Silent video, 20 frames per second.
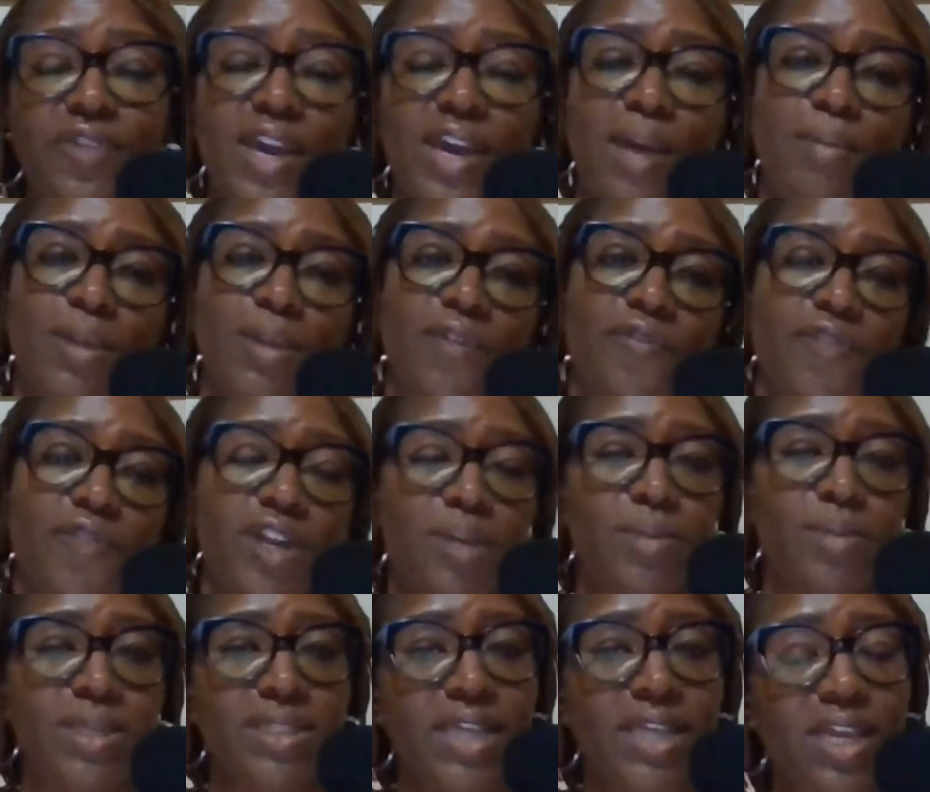family,
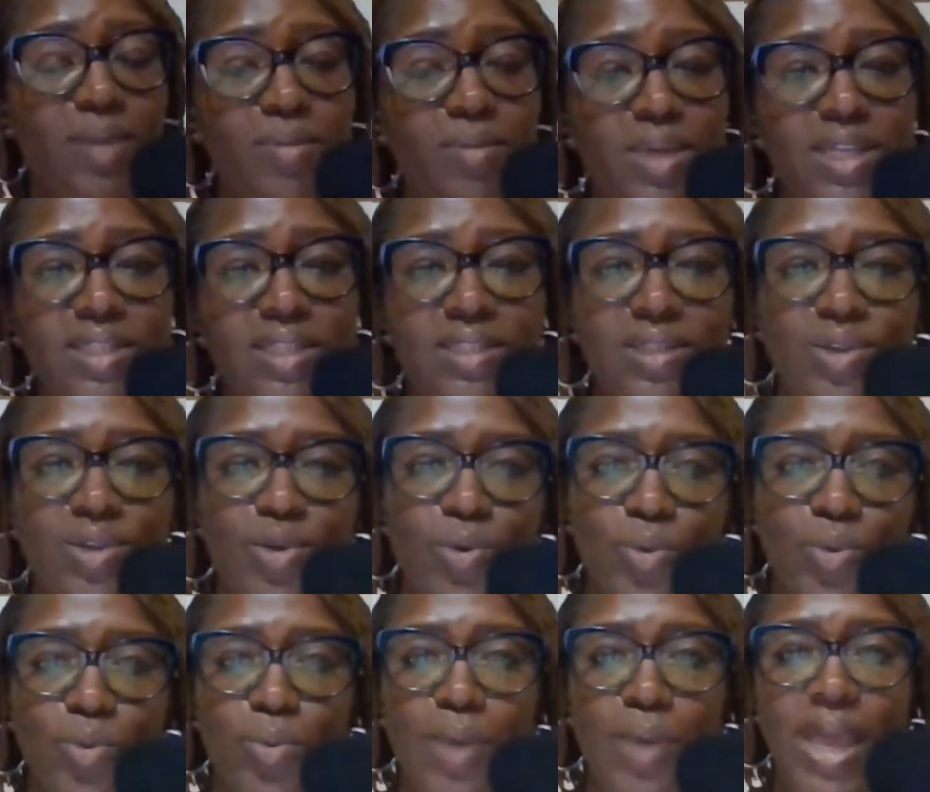frenemies, enemies,
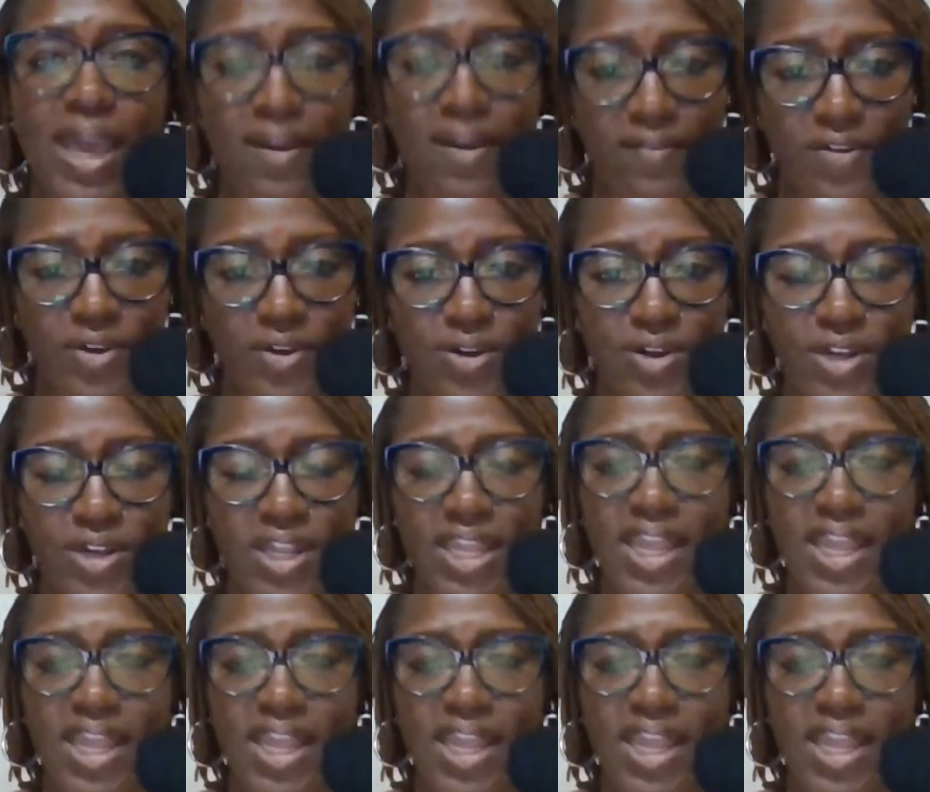whoever.